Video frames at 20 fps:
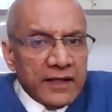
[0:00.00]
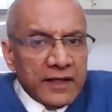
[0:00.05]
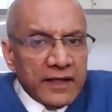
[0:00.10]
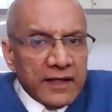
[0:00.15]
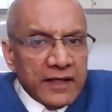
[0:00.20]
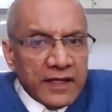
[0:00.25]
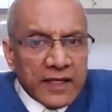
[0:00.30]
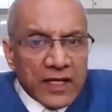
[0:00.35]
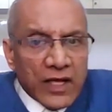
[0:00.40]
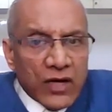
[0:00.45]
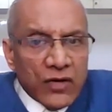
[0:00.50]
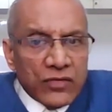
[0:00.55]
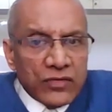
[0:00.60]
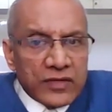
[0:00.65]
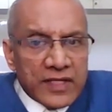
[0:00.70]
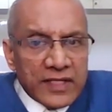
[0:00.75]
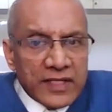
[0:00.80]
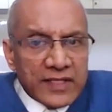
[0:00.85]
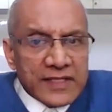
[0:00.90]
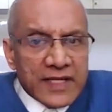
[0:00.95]
Now, this
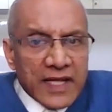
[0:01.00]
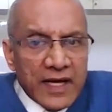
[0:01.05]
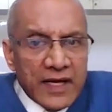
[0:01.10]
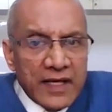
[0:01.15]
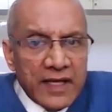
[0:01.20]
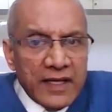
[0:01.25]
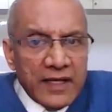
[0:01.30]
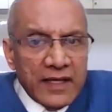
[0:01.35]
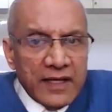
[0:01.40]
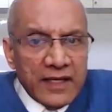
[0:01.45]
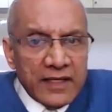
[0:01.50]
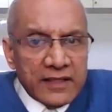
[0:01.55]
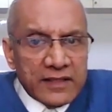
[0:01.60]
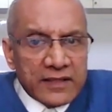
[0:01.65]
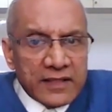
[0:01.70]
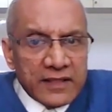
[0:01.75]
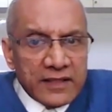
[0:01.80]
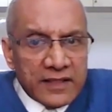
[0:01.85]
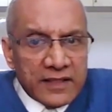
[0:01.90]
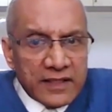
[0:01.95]

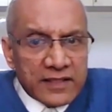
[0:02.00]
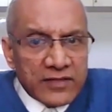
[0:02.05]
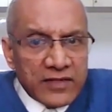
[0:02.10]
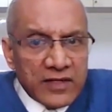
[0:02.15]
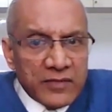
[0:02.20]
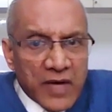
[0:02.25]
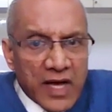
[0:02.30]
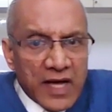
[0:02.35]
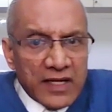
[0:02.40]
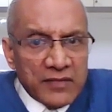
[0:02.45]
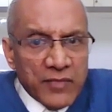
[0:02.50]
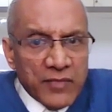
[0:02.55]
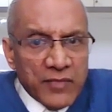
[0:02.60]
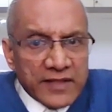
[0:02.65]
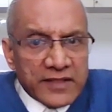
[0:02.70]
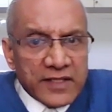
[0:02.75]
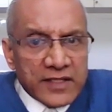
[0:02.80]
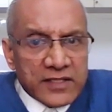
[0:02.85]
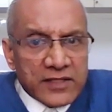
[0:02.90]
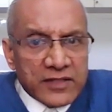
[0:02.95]
remand
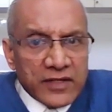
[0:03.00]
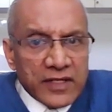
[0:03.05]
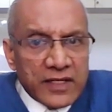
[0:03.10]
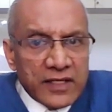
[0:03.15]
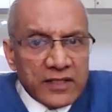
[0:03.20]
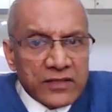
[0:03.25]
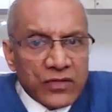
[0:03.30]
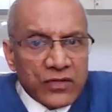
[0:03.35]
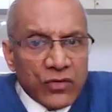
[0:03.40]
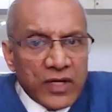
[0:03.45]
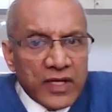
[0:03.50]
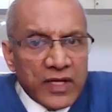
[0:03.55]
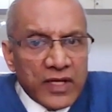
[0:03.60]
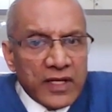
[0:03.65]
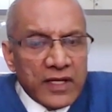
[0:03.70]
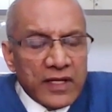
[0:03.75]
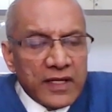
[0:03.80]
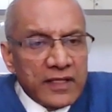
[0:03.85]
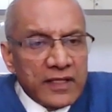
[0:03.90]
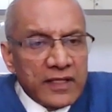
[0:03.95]
magistrate is going
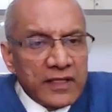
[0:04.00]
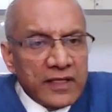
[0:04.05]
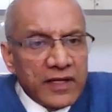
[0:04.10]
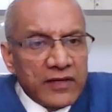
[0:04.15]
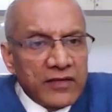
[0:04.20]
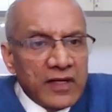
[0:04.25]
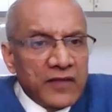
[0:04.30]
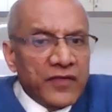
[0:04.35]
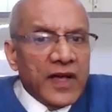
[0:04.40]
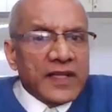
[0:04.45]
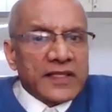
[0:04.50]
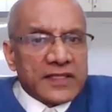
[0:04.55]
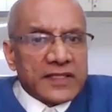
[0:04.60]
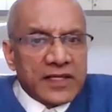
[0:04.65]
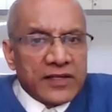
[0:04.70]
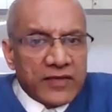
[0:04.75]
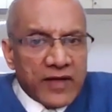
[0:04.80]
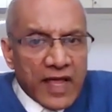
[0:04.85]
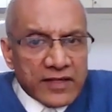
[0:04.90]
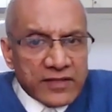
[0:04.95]
in the reverse
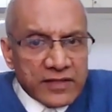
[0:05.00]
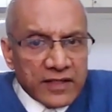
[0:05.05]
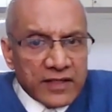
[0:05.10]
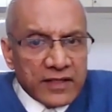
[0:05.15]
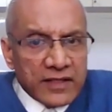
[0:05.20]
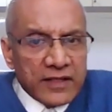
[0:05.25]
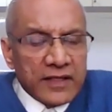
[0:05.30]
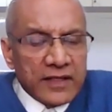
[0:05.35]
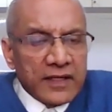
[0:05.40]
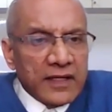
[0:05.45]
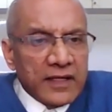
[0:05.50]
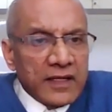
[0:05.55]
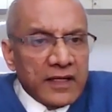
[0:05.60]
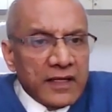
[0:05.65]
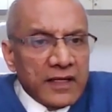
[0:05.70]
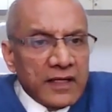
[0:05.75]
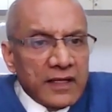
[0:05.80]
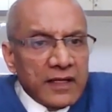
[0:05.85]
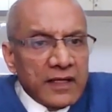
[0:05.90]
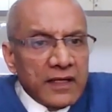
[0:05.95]
direction.
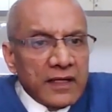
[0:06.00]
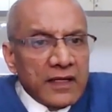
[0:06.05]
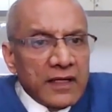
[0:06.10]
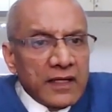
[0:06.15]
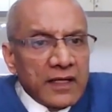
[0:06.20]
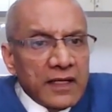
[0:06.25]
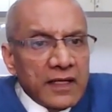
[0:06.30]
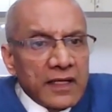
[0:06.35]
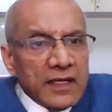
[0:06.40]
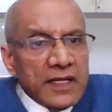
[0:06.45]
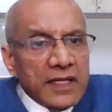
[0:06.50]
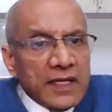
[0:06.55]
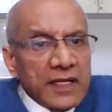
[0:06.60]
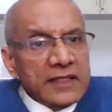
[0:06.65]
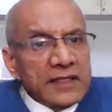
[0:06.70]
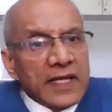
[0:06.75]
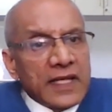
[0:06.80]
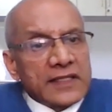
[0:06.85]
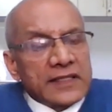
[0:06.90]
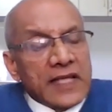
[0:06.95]
He's
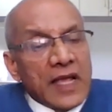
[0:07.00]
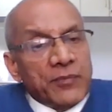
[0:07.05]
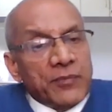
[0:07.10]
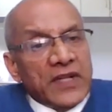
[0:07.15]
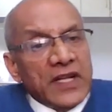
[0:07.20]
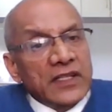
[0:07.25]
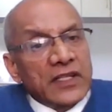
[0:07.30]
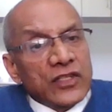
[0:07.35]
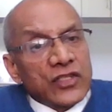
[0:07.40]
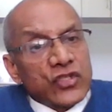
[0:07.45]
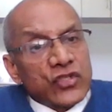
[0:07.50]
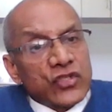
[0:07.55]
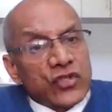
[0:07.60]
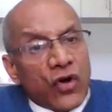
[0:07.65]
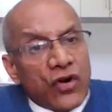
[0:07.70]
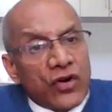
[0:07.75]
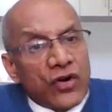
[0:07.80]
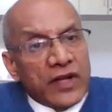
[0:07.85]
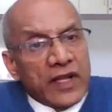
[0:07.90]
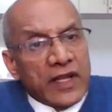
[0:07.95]
accepting the
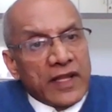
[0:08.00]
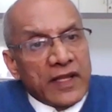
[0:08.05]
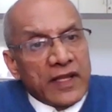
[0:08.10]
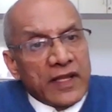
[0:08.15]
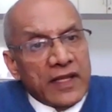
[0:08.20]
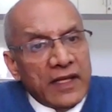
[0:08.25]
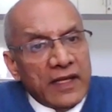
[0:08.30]
story